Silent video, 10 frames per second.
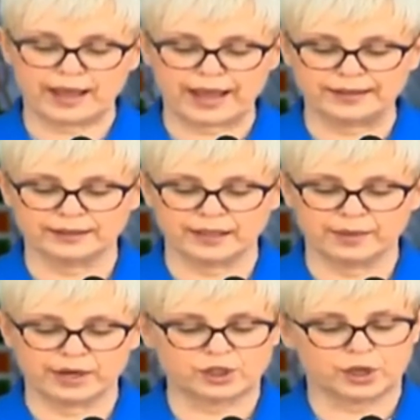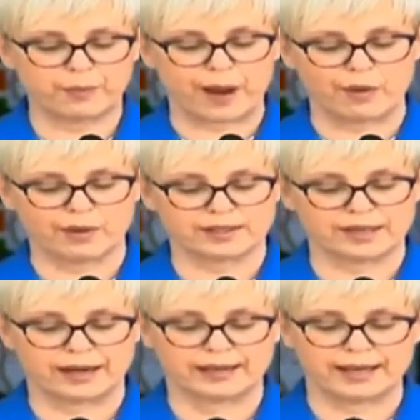and emerging
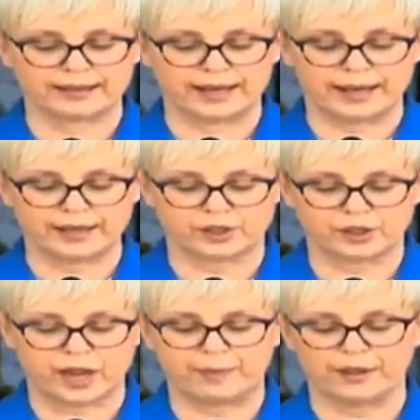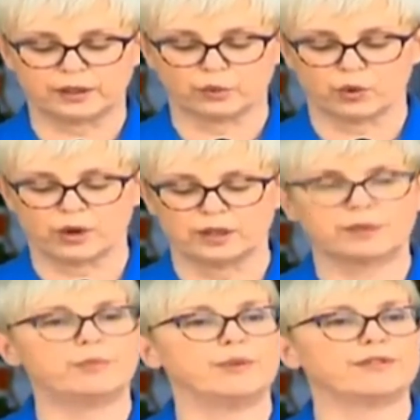powers are yet again shaping the
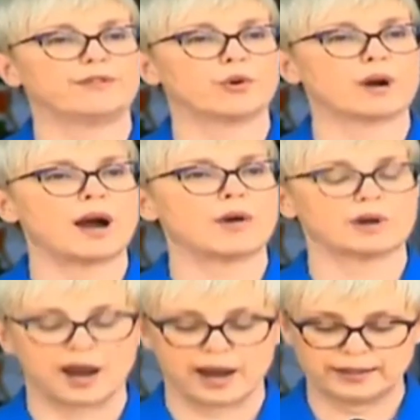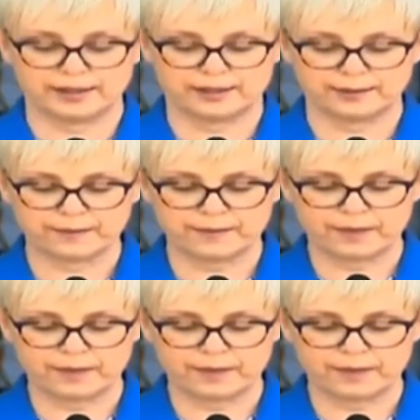world before our eyes.